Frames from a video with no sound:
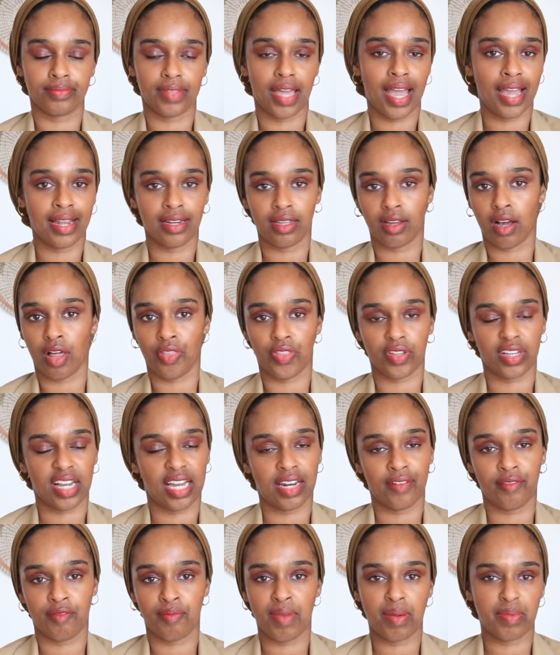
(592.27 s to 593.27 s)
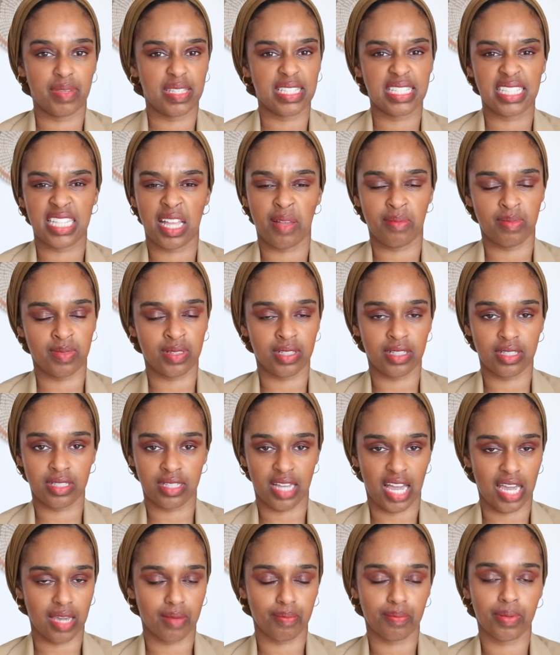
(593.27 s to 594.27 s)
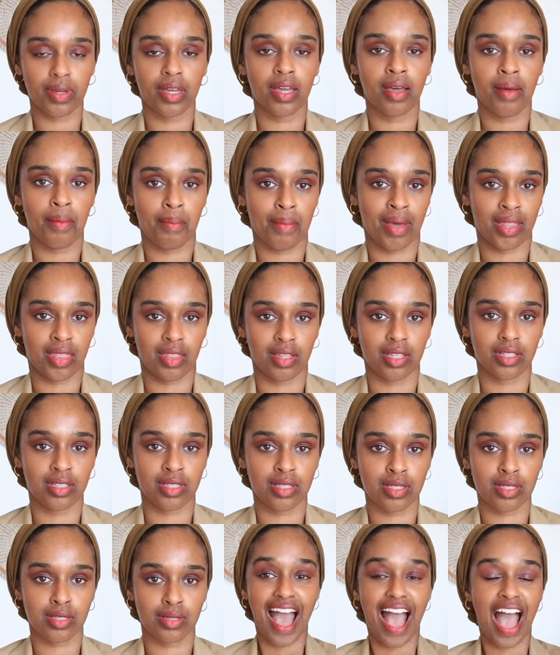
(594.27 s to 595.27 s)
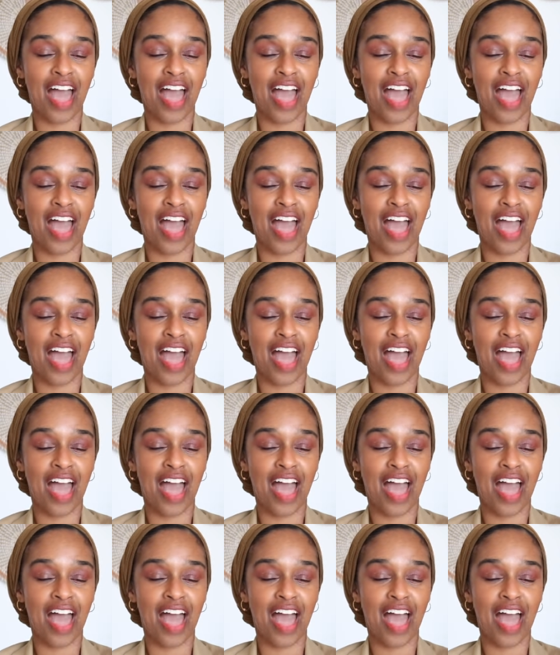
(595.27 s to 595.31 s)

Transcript: any other kind of maybe STEM type methods.